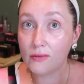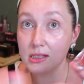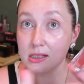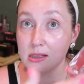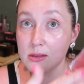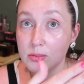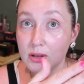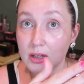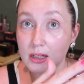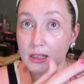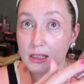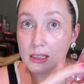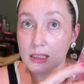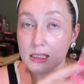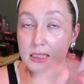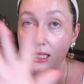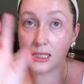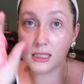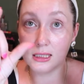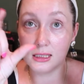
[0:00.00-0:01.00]
this
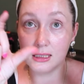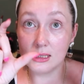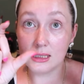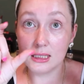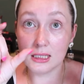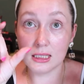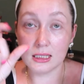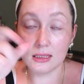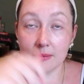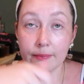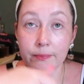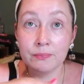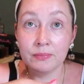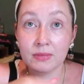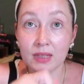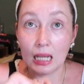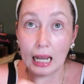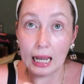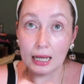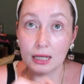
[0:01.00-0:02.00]
product in the
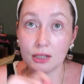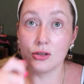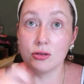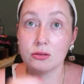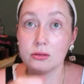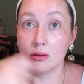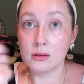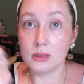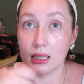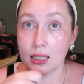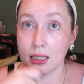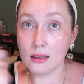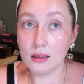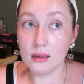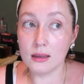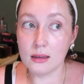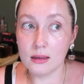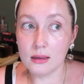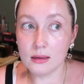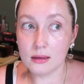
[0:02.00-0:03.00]
actual like
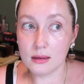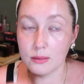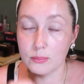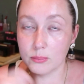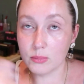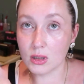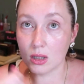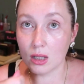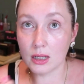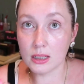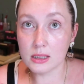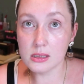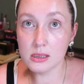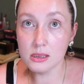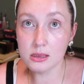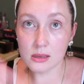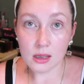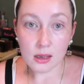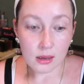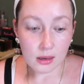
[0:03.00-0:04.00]
lip
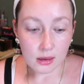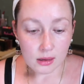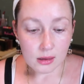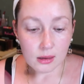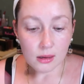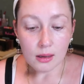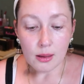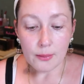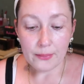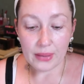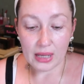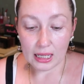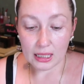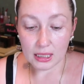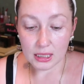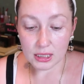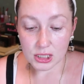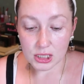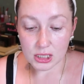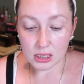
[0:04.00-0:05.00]
gloss
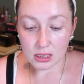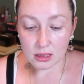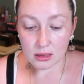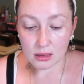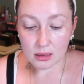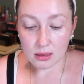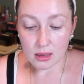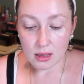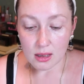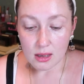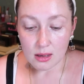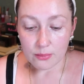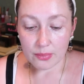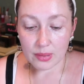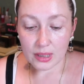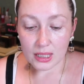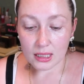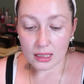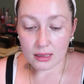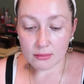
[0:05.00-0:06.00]
packaging
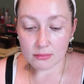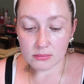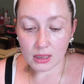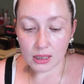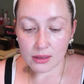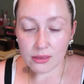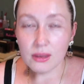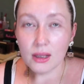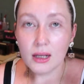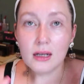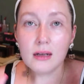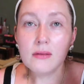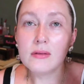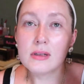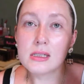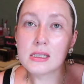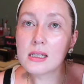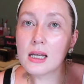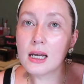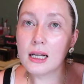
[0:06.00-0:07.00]
but I thought it
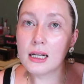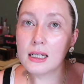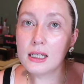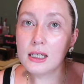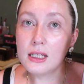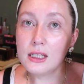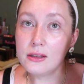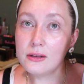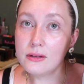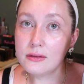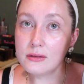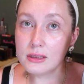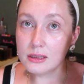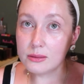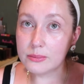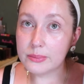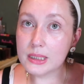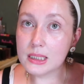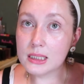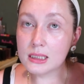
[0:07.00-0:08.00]
was kind of cute to
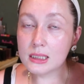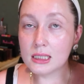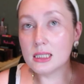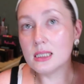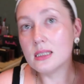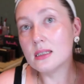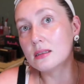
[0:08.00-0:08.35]
be in this